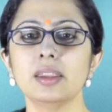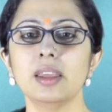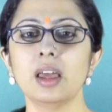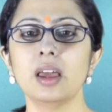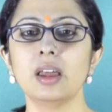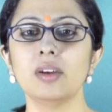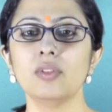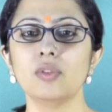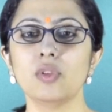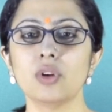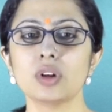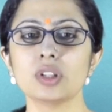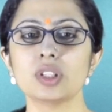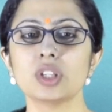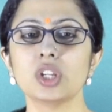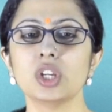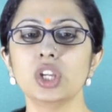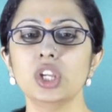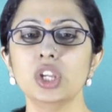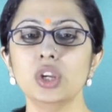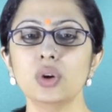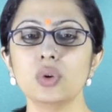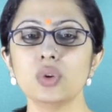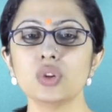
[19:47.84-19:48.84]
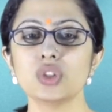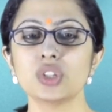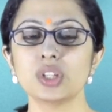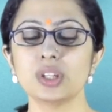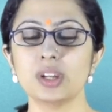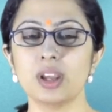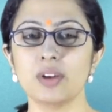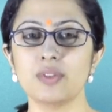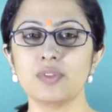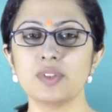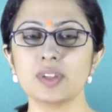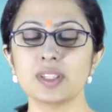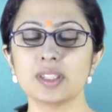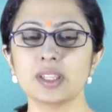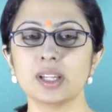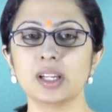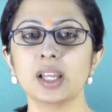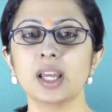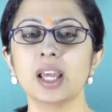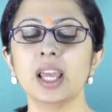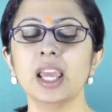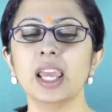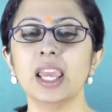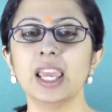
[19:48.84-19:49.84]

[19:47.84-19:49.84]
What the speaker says: there was huge deficit